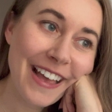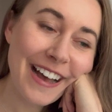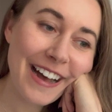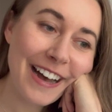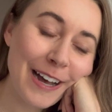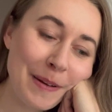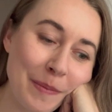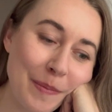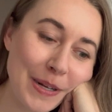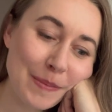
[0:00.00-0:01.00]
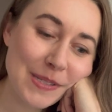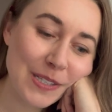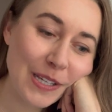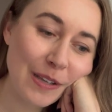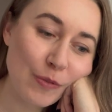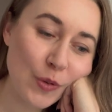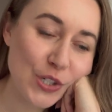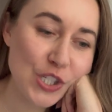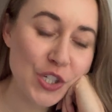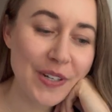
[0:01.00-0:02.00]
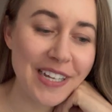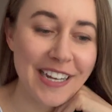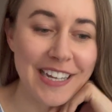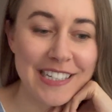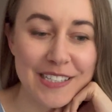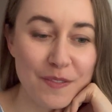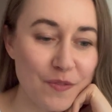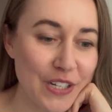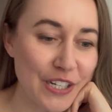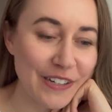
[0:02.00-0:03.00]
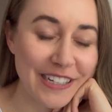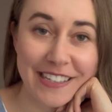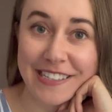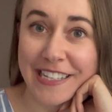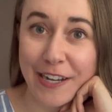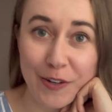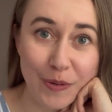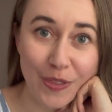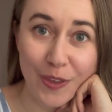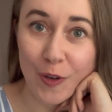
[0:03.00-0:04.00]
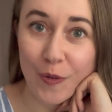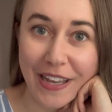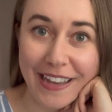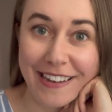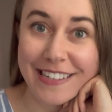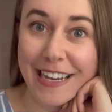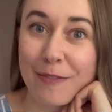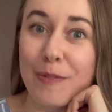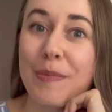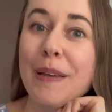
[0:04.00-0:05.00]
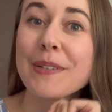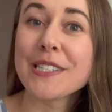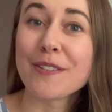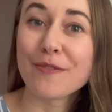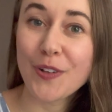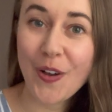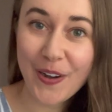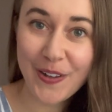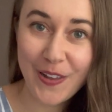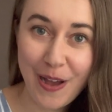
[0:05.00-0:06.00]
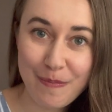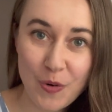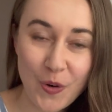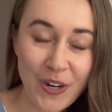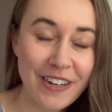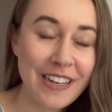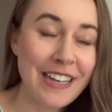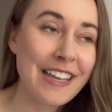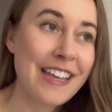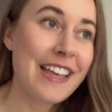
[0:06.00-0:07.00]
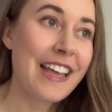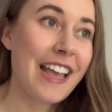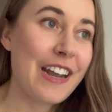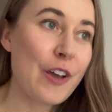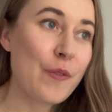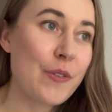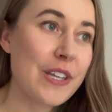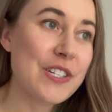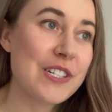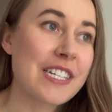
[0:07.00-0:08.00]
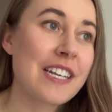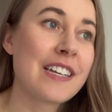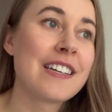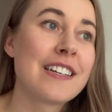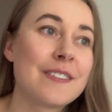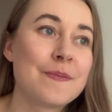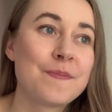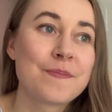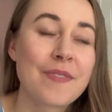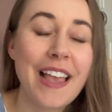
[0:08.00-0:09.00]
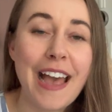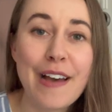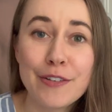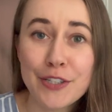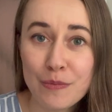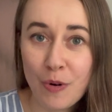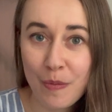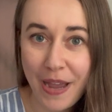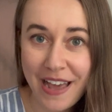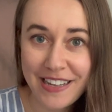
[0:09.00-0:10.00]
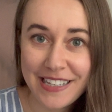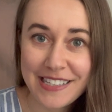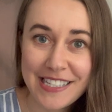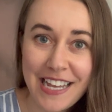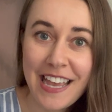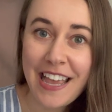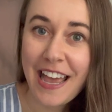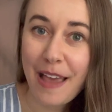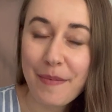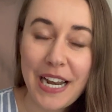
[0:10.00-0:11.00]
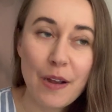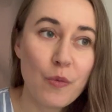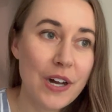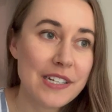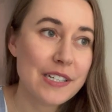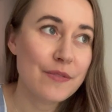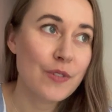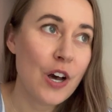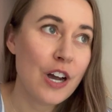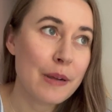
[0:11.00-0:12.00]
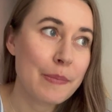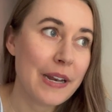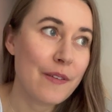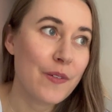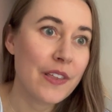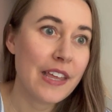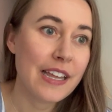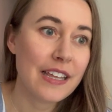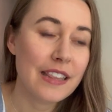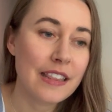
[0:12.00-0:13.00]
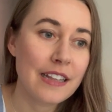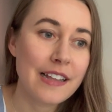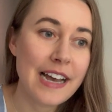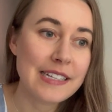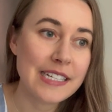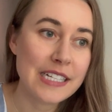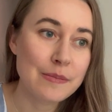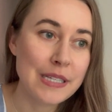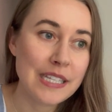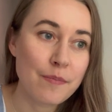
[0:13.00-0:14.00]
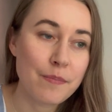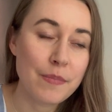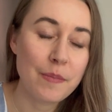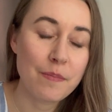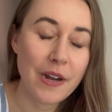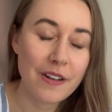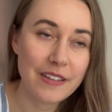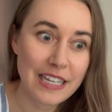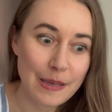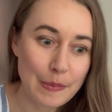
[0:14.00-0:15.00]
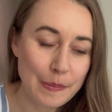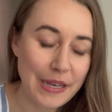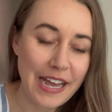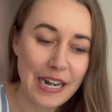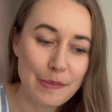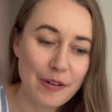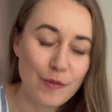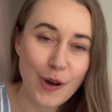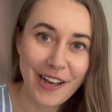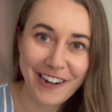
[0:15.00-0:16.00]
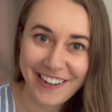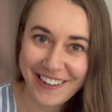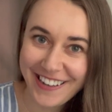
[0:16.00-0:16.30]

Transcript: But I'm still looking forward to it and figuring this out with you, and I will be to vlog a lot more and hopefully just have a little more balance. I mean, I want to vlog, but I feel like the last 6 months I've been barely keeping my head above water.